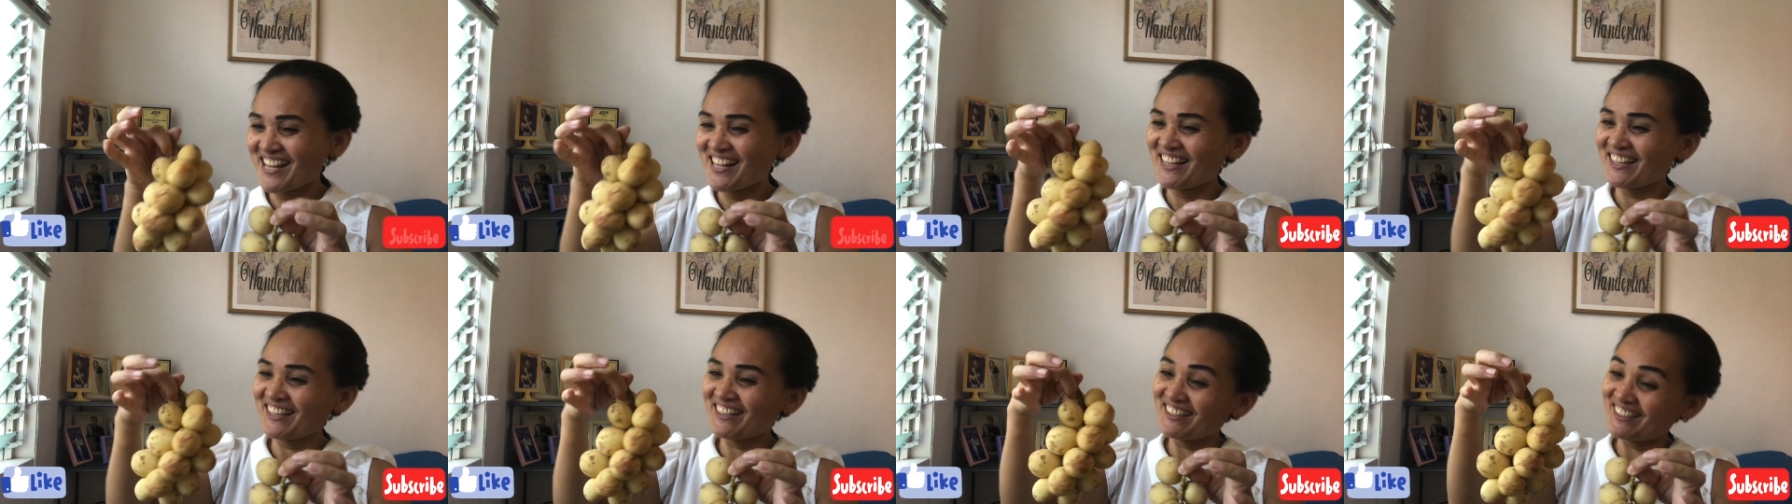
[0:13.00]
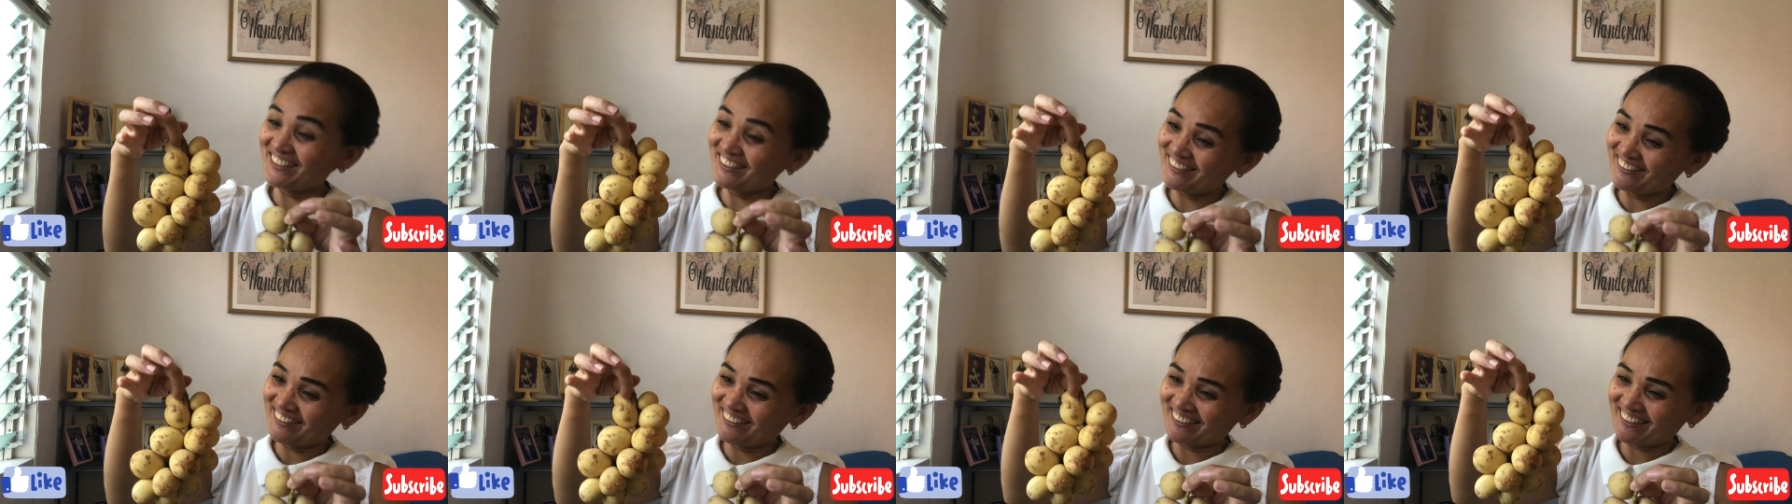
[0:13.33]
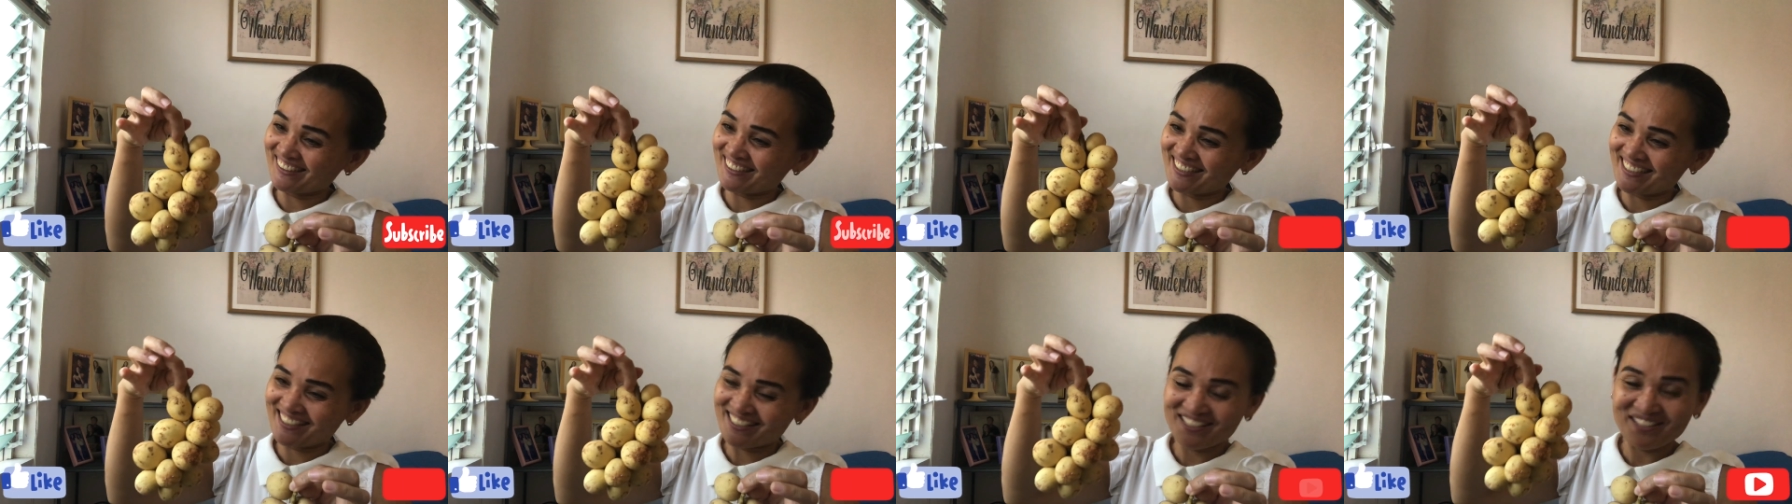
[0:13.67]
Look,
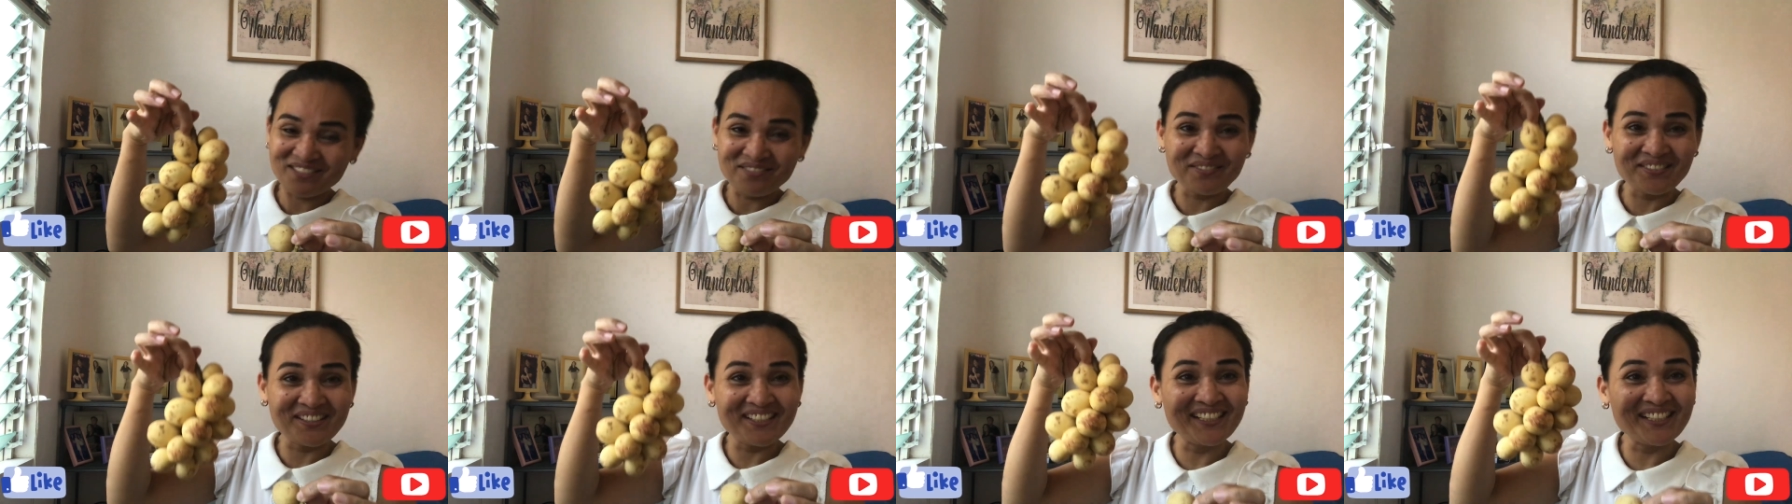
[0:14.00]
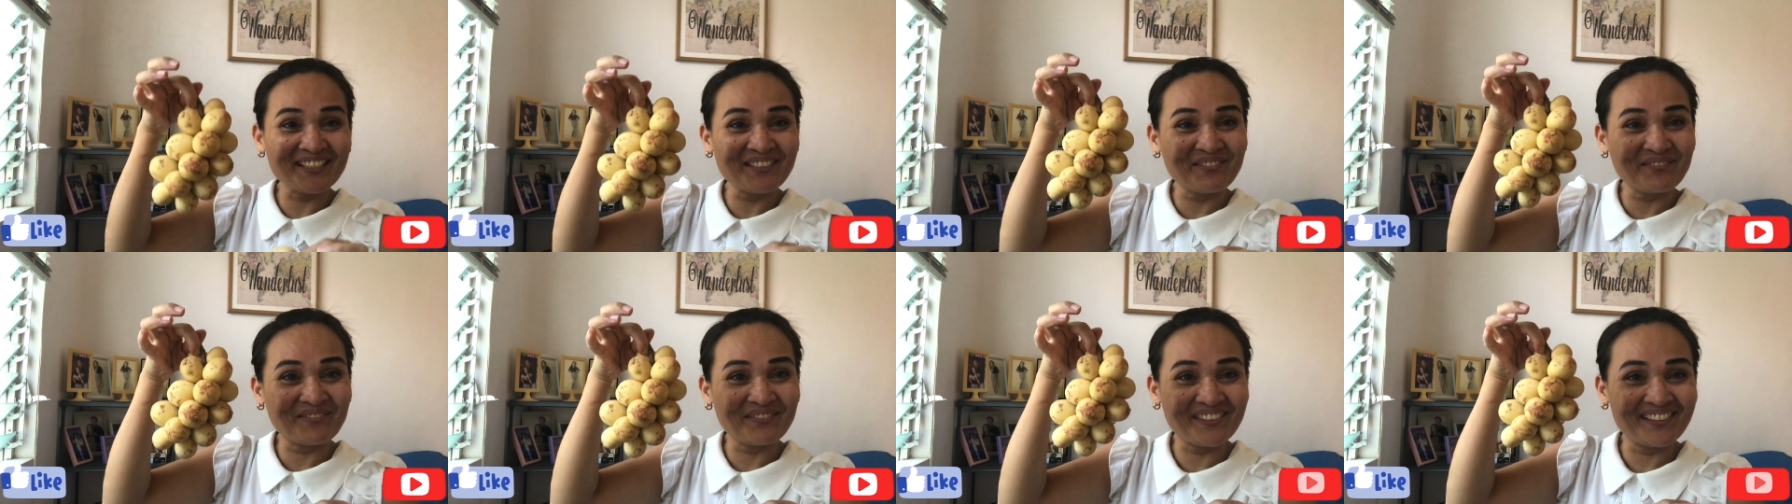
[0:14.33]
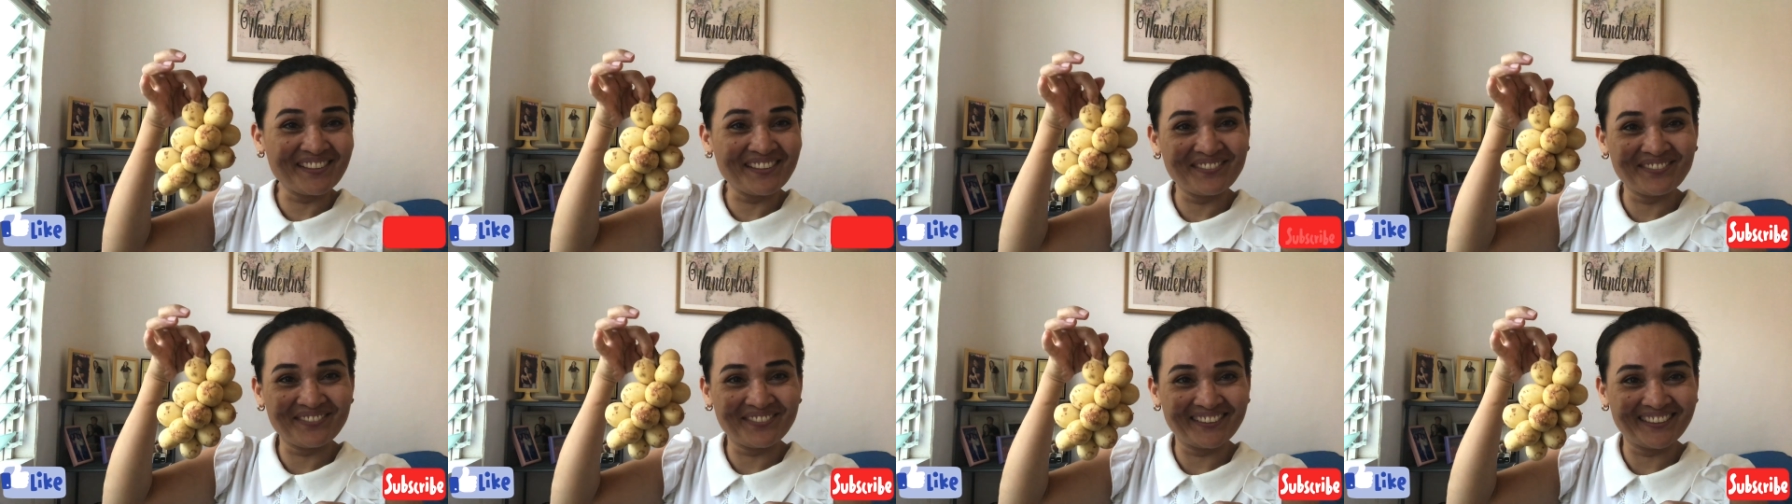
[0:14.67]
it's really
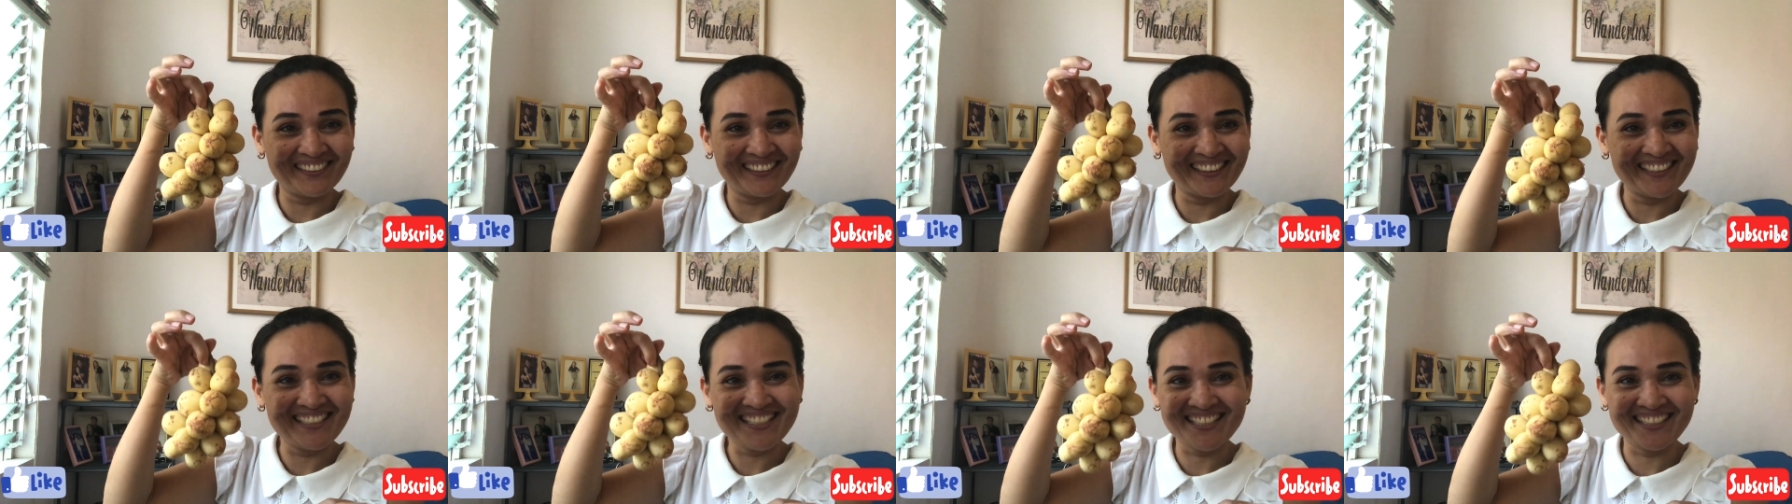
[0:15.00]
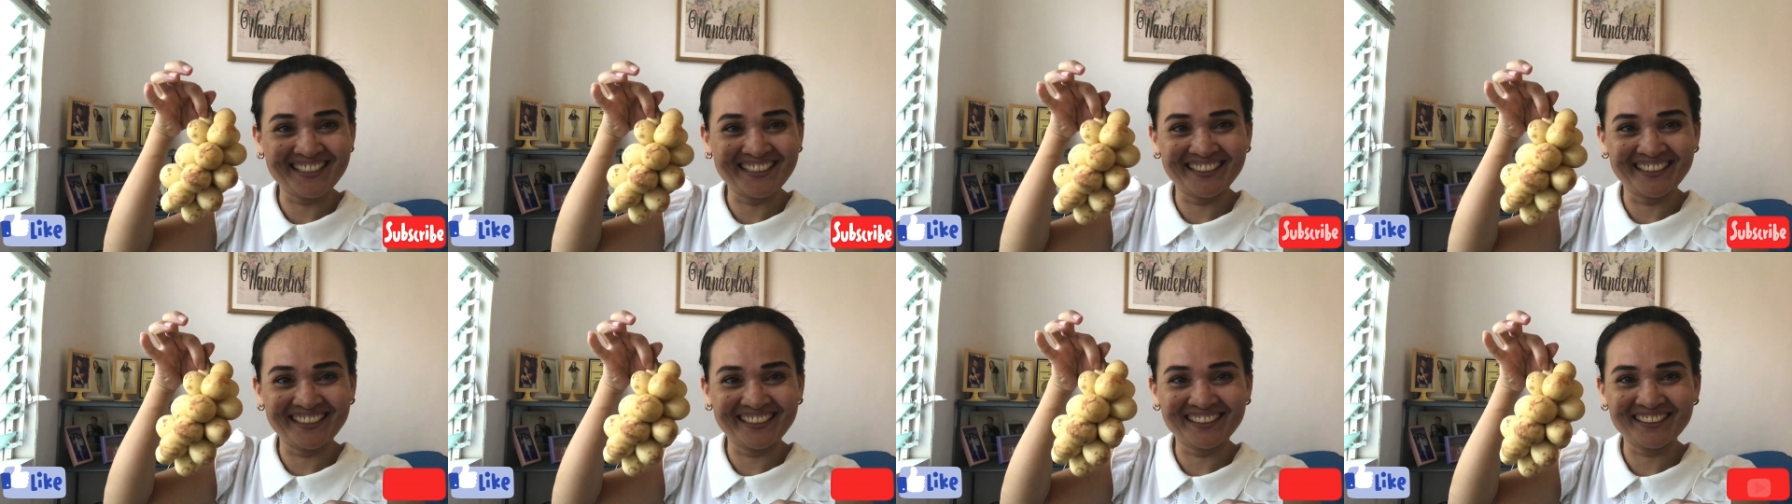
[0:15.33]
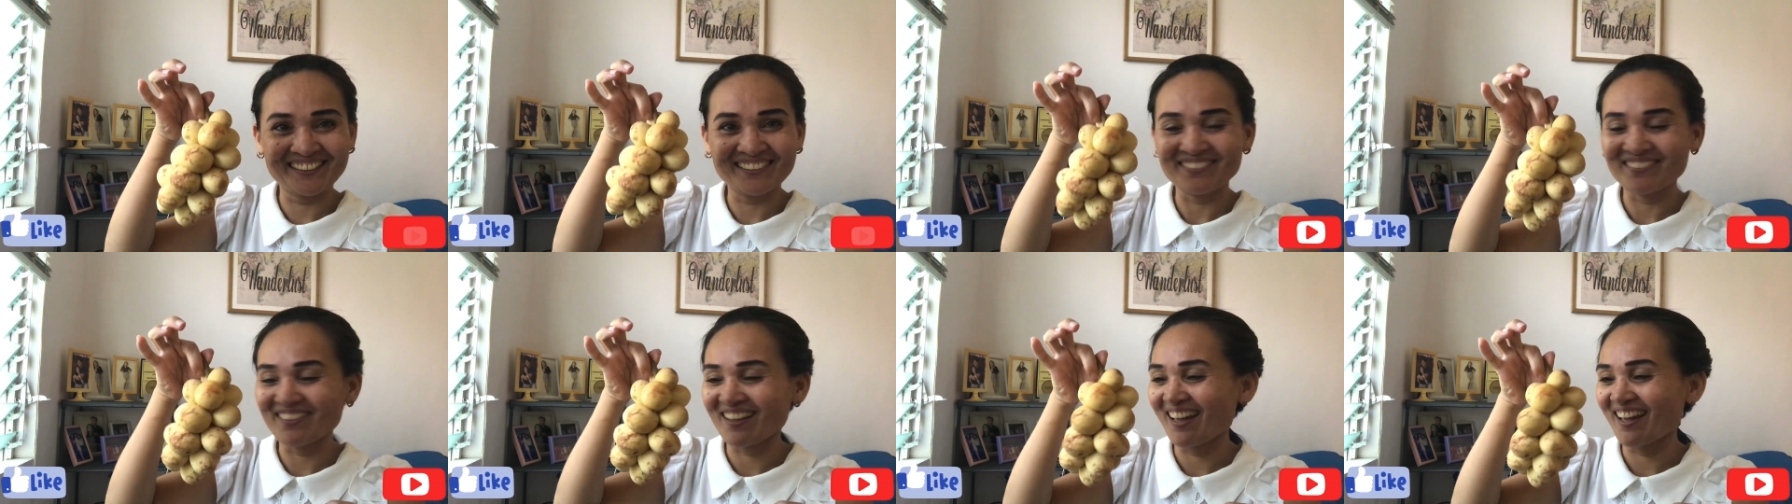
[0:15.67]
beautiful, isn't it?
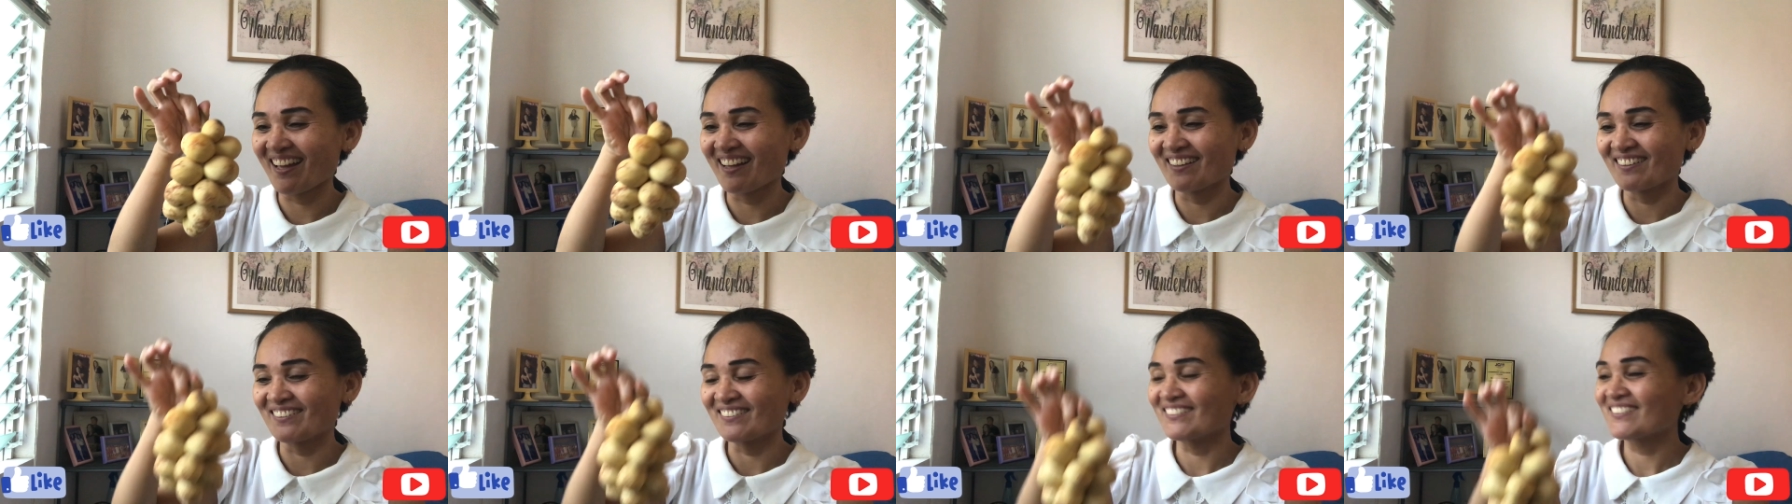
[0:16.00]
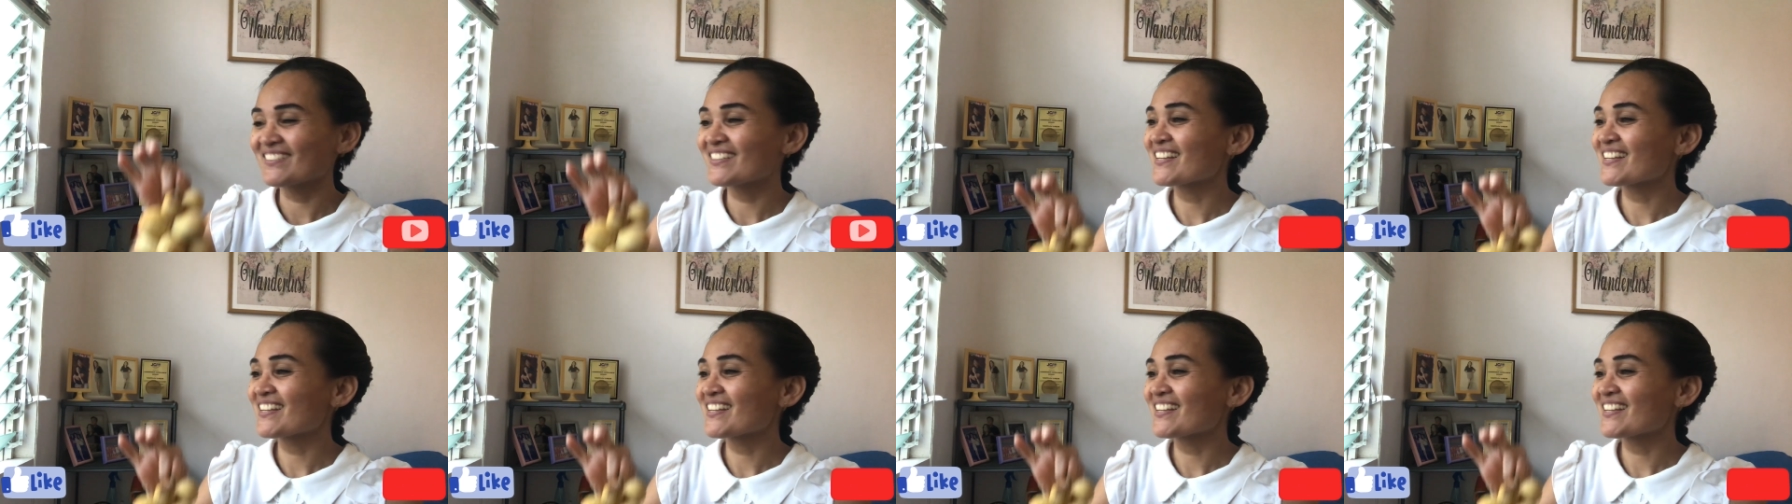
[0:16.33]
Wow.